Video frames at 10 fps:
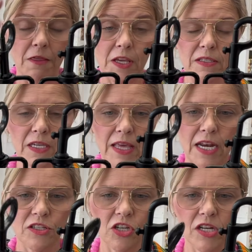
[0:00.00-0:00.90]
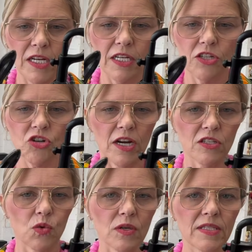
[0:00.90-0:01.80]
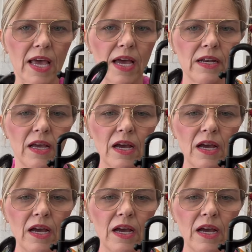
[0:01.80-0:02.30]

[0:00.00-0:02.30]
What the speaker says: things like that, it's a good idea to try to source that.